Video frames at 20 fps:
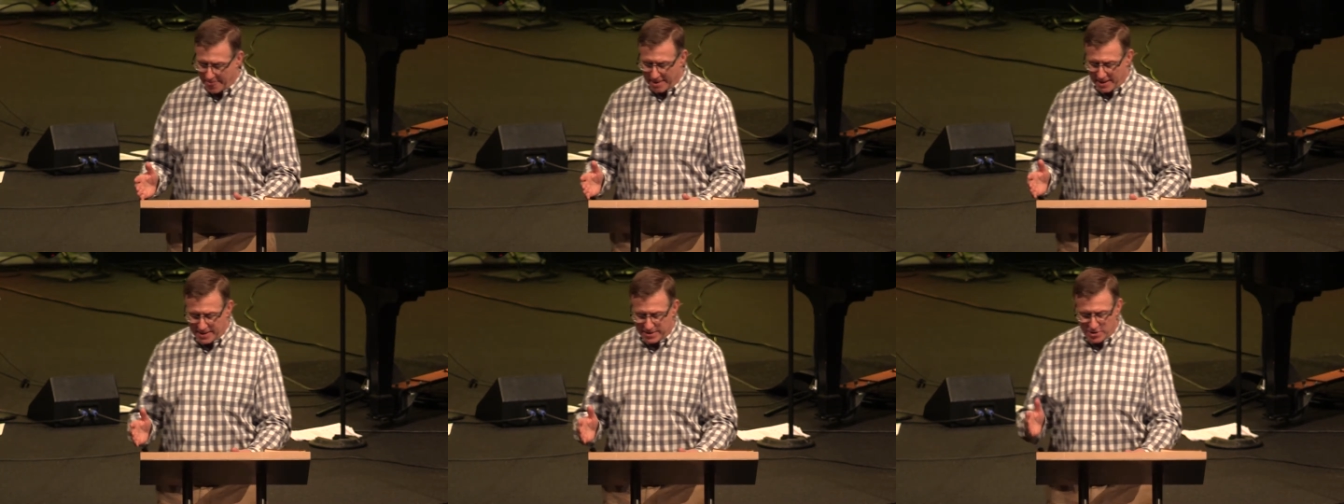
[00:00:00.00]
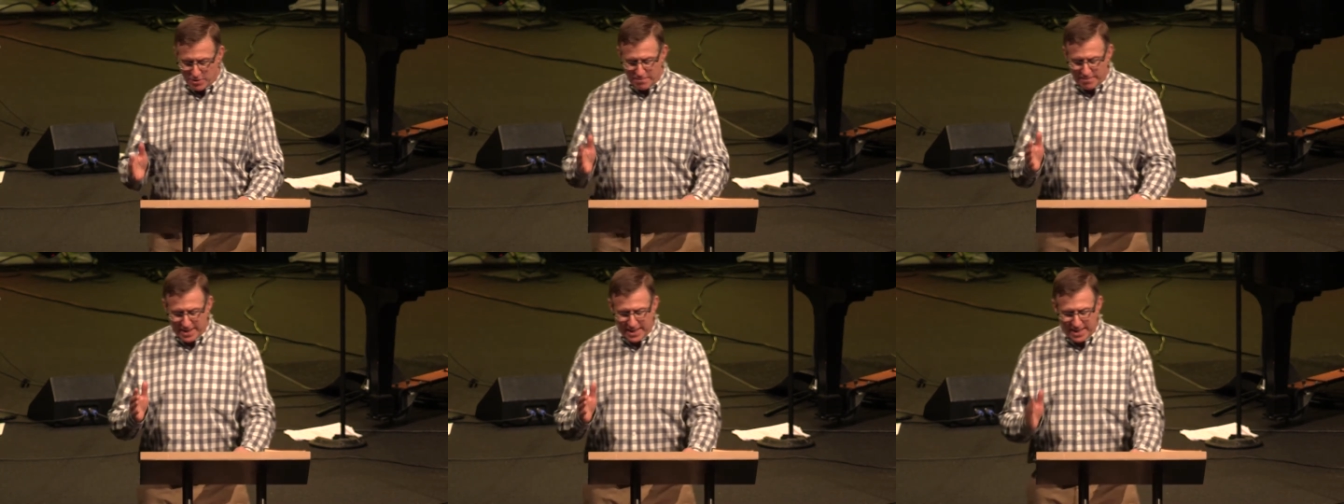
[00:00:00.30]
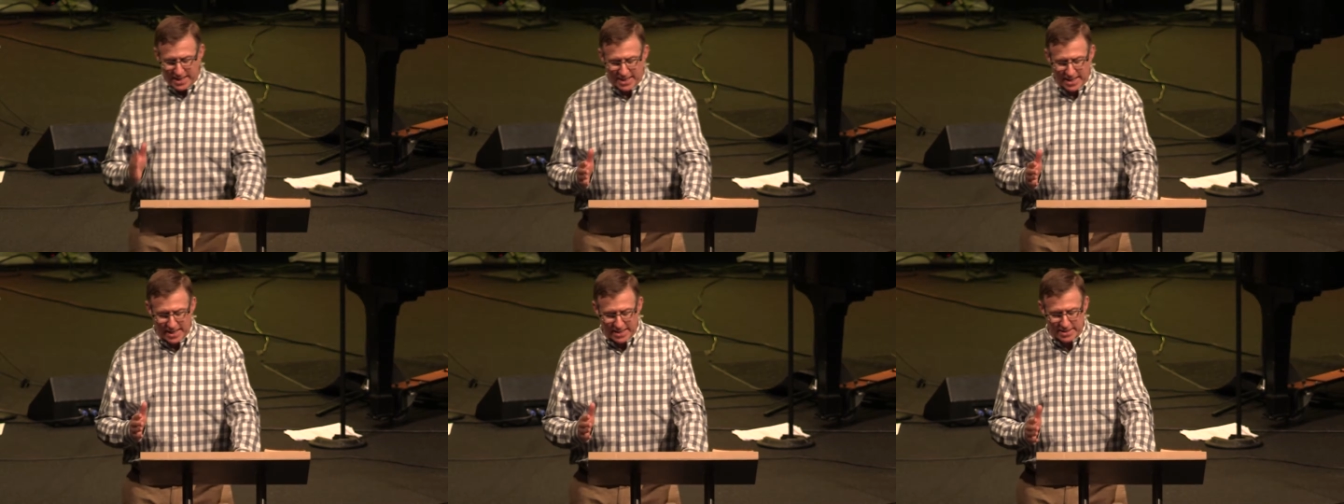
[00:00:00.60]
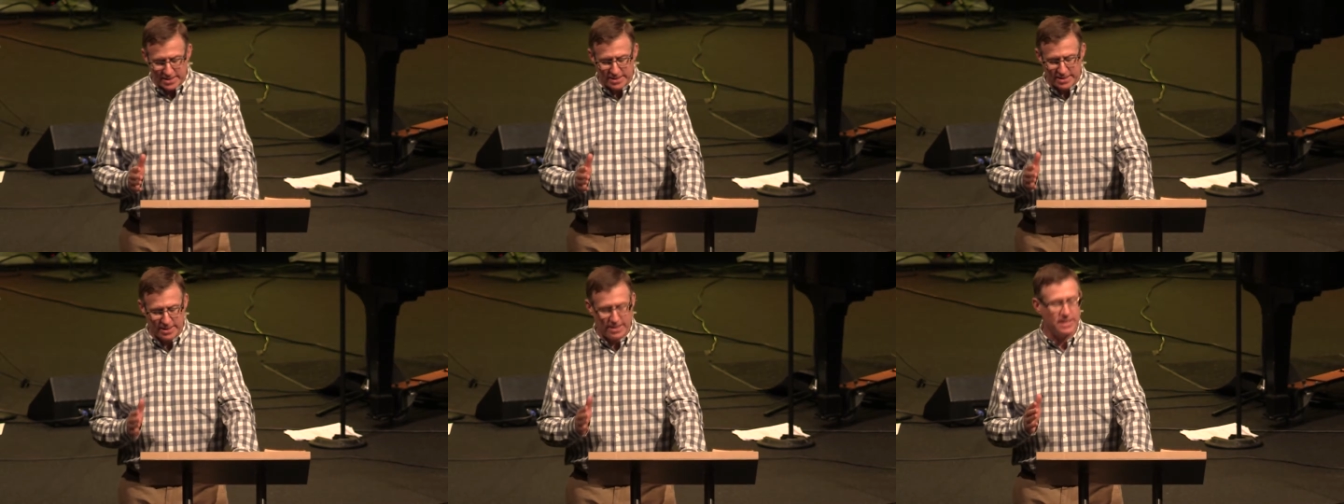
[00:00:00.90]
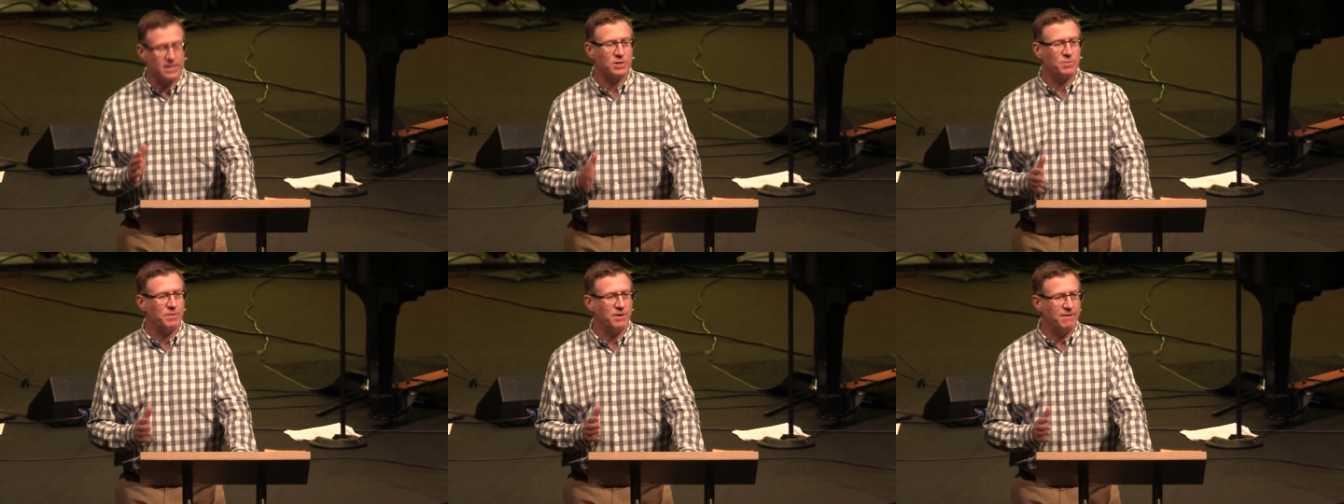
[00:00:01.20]
and there are many lessons and
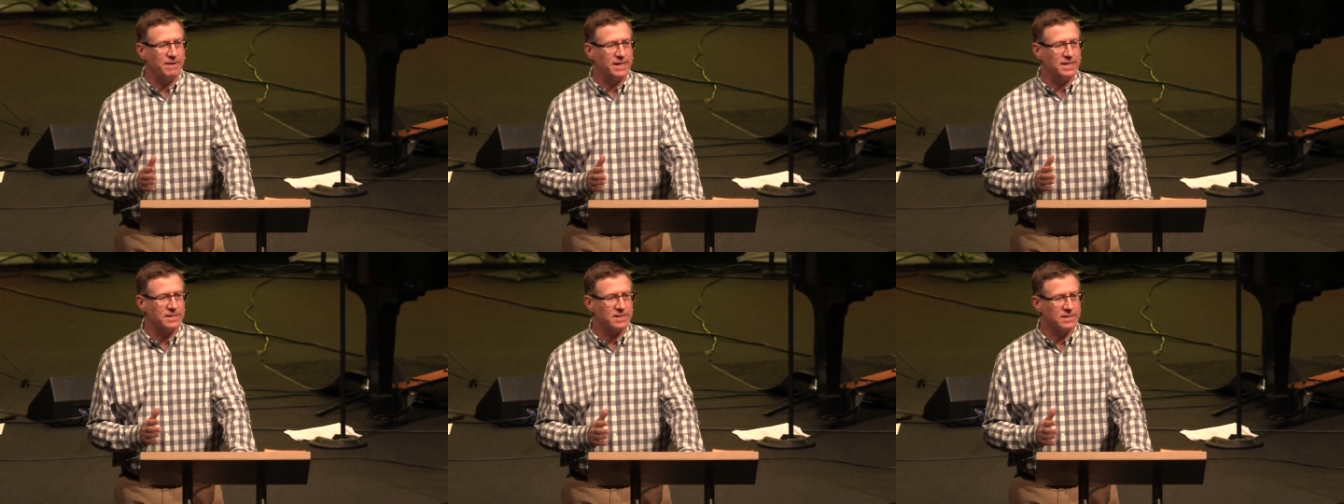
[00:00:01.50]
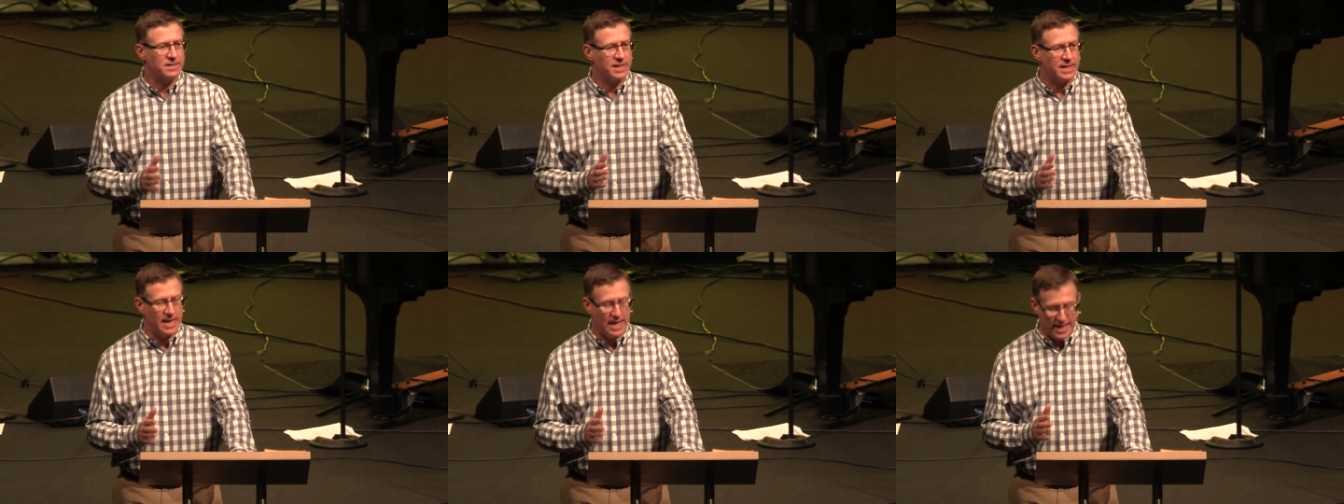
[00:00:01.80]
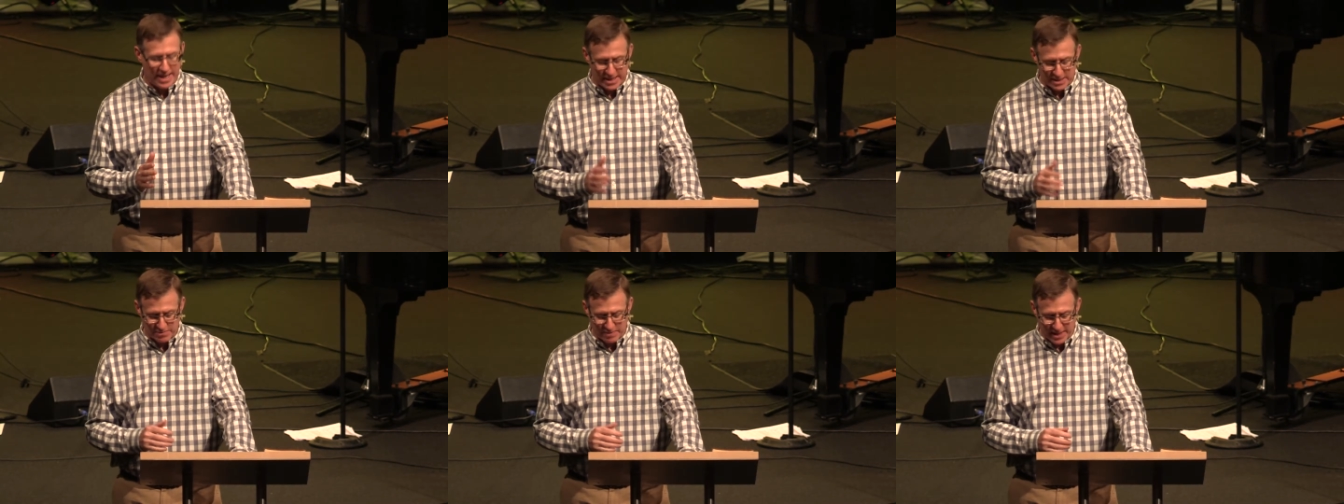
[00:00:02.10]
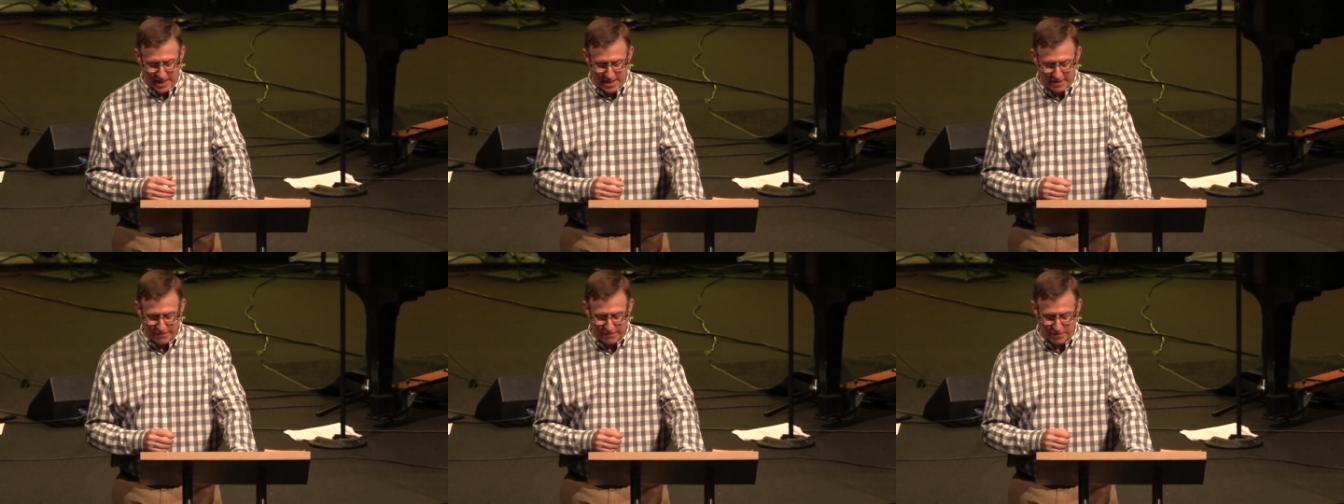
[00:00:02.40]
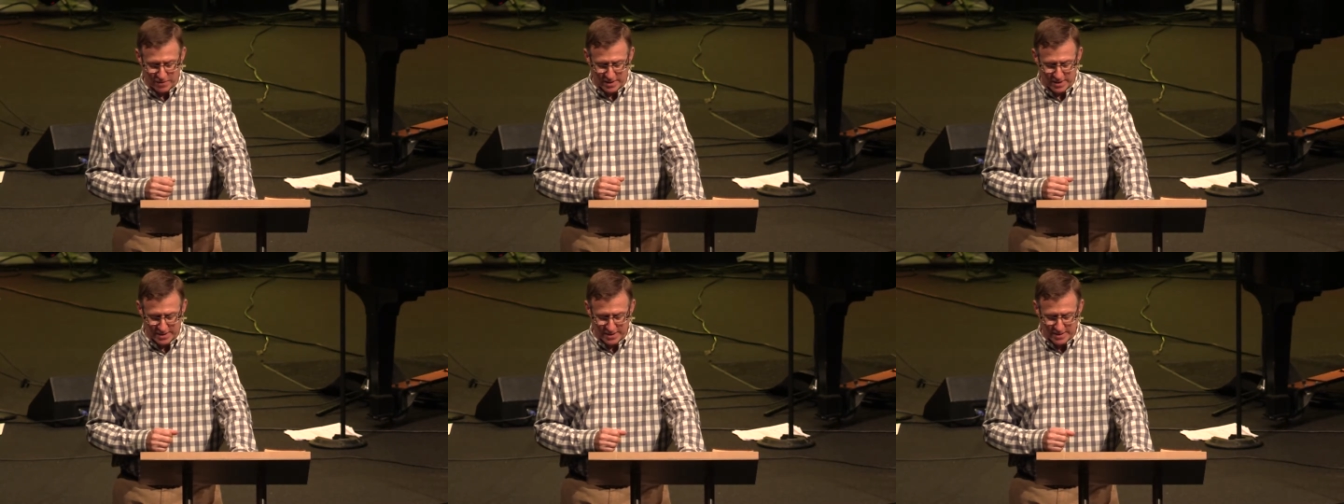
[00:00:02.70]
experiences that God has planned
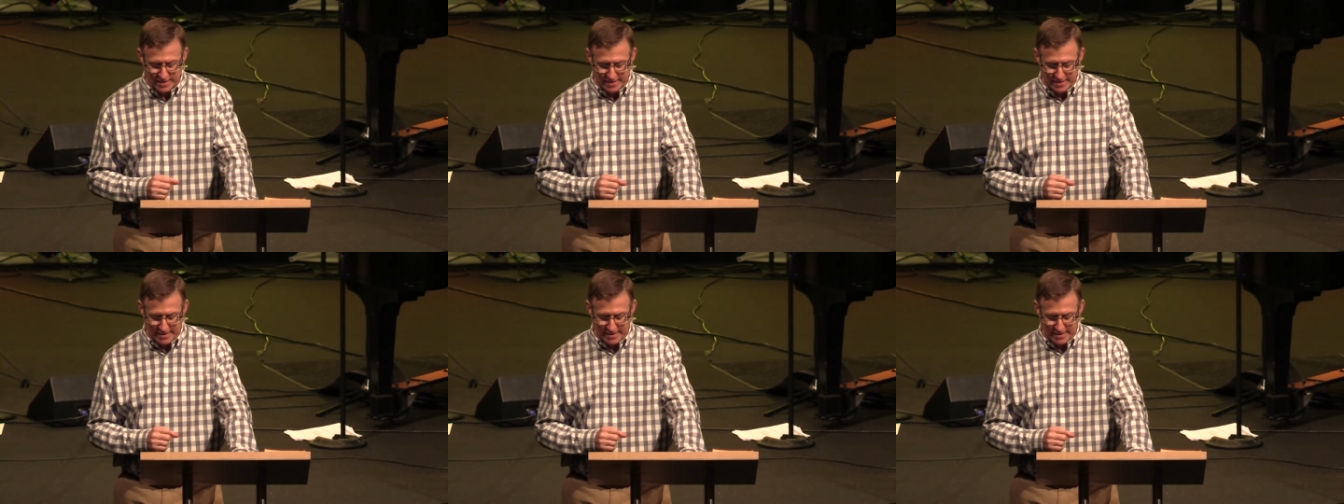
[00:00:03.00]
for us.